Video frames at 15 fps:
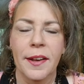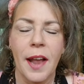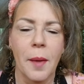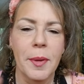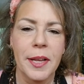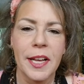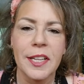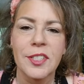Now,
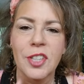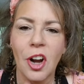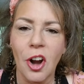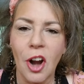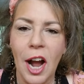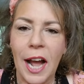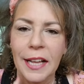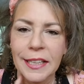because
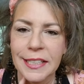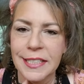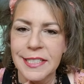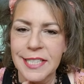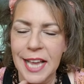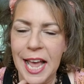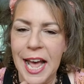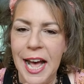our
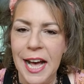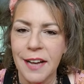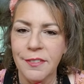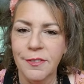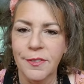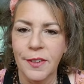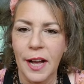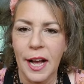eyelids
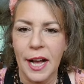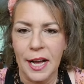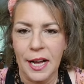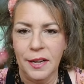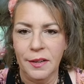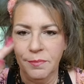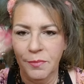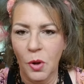have,
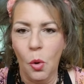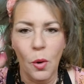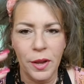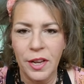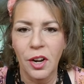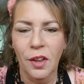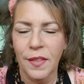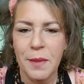
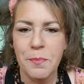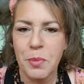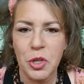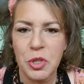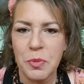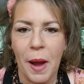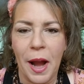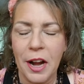you know, they
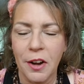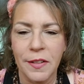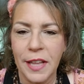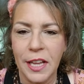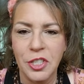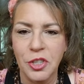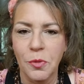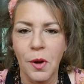perspire and
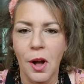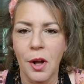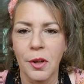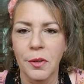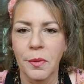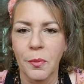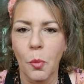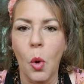they do
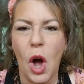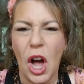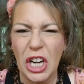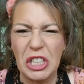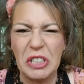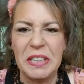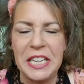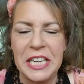all
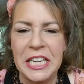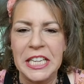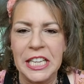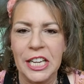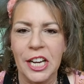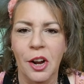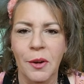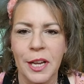watery,
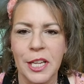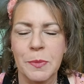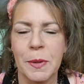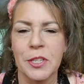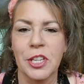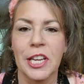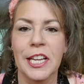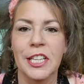you know,
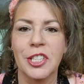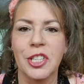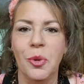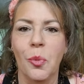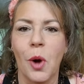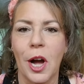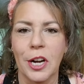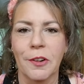especially itchy,
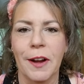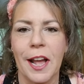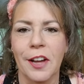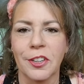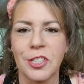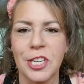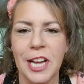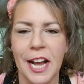watery
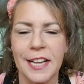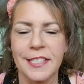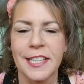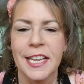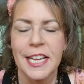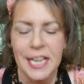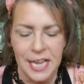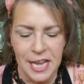allergy
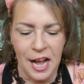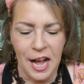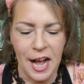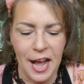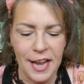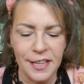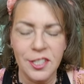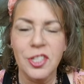eyes,
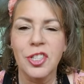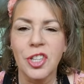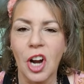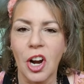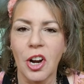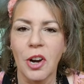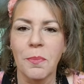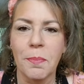I
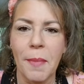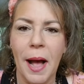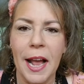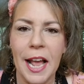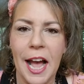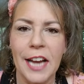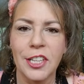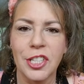start
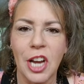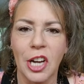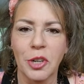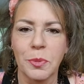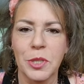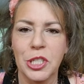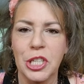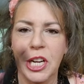my
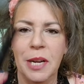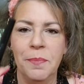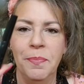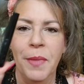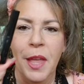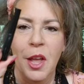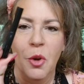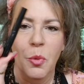eyeshadow
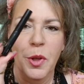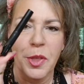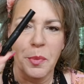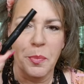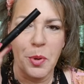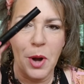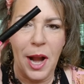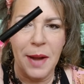regime with
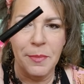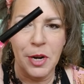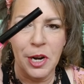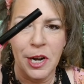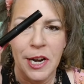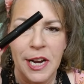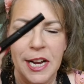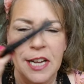a
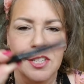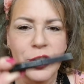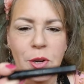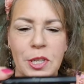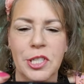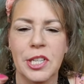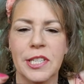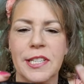primer.
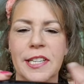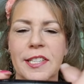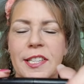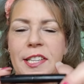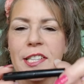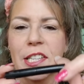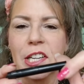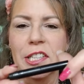So it just
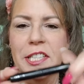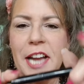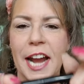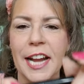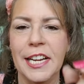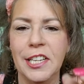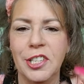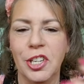is this little
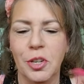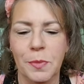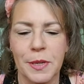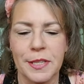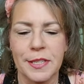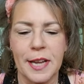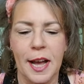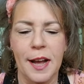tiny tube
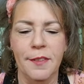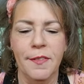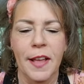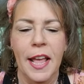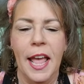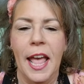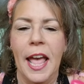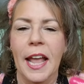of stuff,
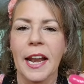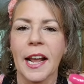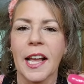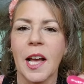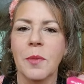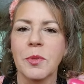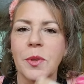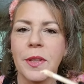and it
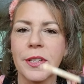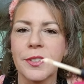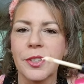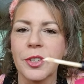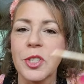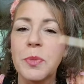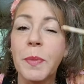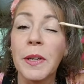comes with this
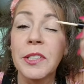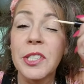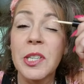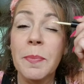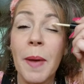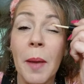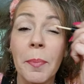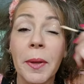little sponge
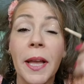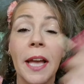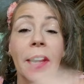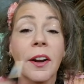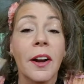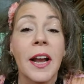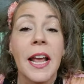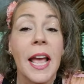tip
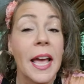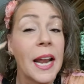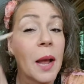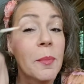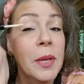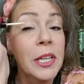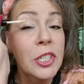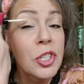applicator. And
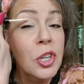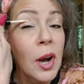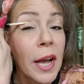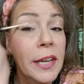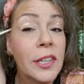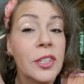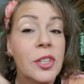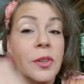I'm going to
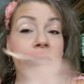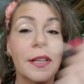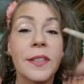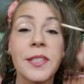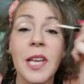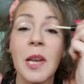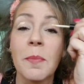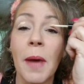try to do
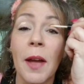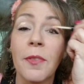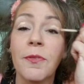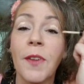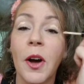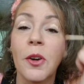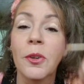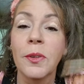this in my
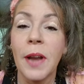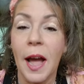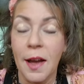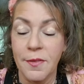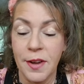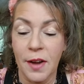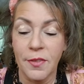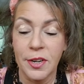phone.
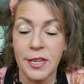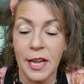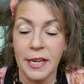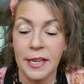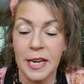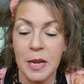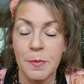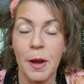I've never
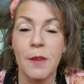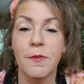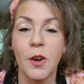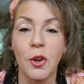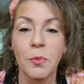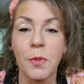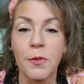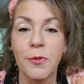done it in my
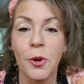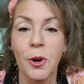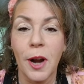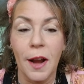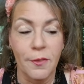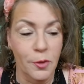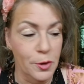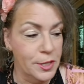phone
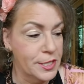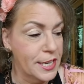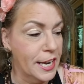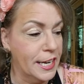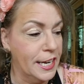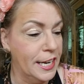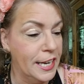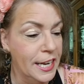before. I've always
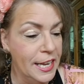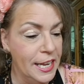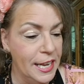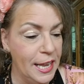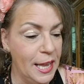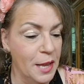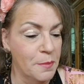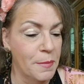done it
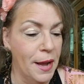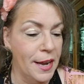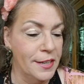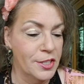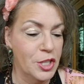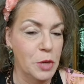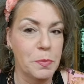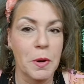in
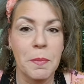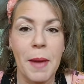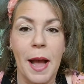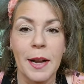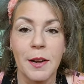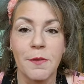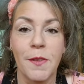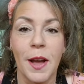my super
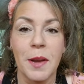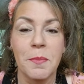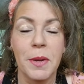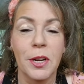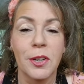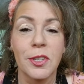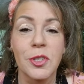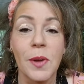magnifying
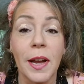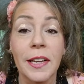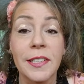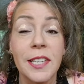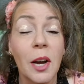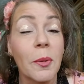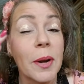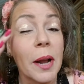mirror so I
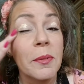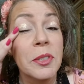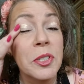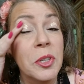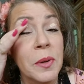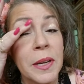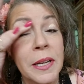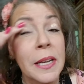could tell what I was
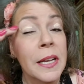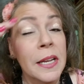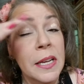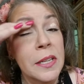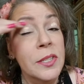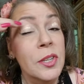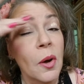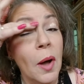doing.
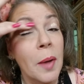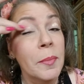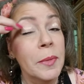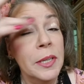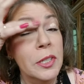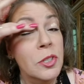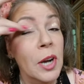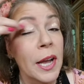So I'm
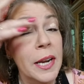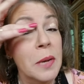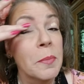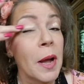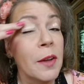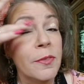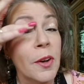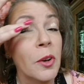going to try it in
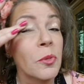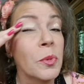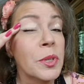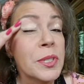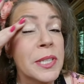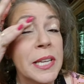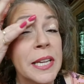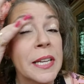my phone. We'll
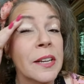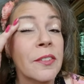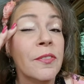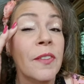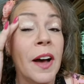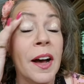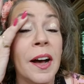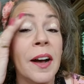see if
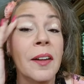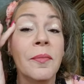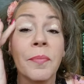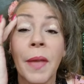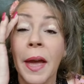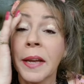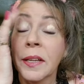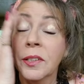
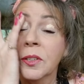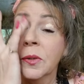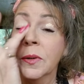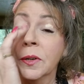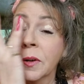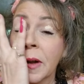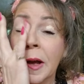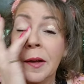I can do
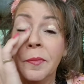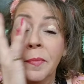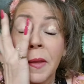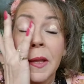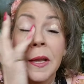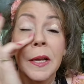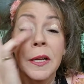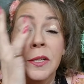it or not.
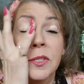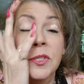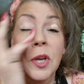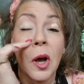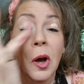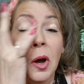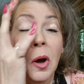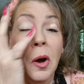
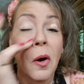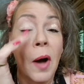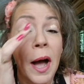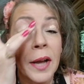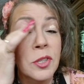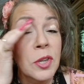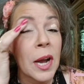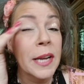So
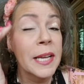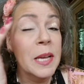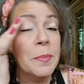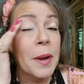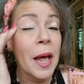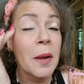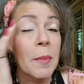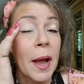I try to keep
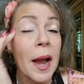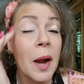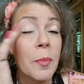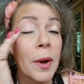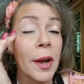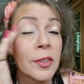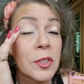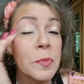it out of my
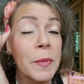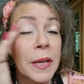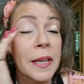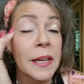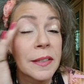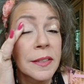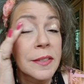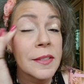eyebrows
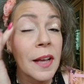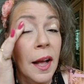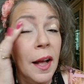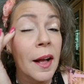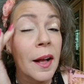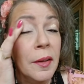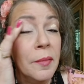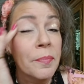because,
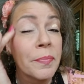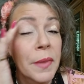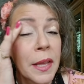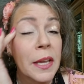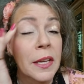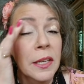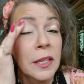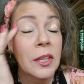
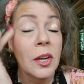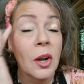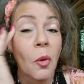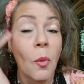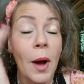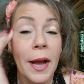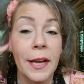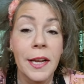you know,
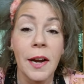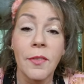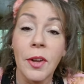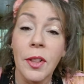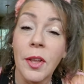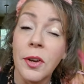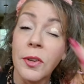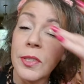why
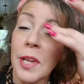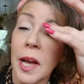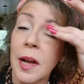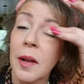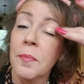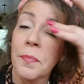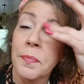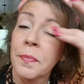cover those
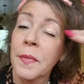up?